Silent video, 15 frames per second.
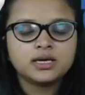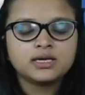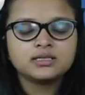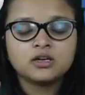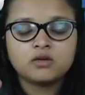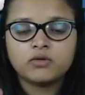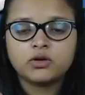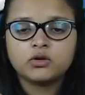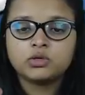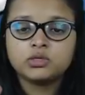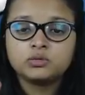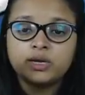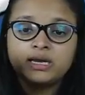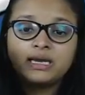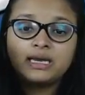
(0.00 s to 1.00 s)
is someone who is
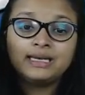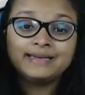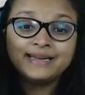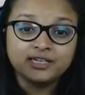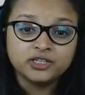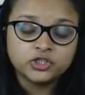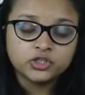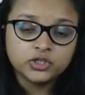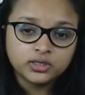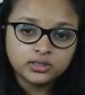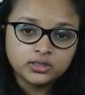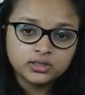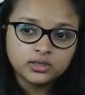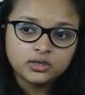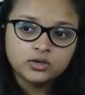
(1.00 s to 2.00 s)
very intelligent
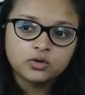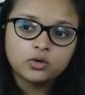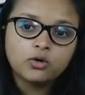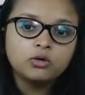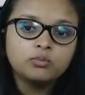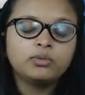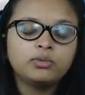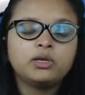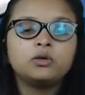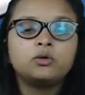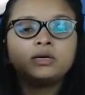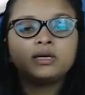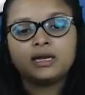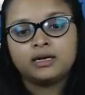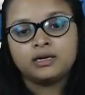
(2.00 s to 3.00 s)
or
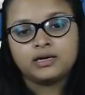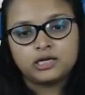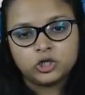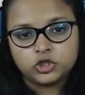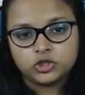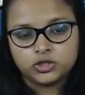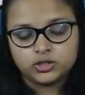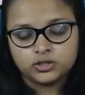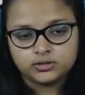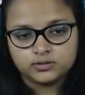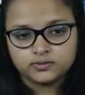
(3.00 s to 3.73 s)
beyond intelligent.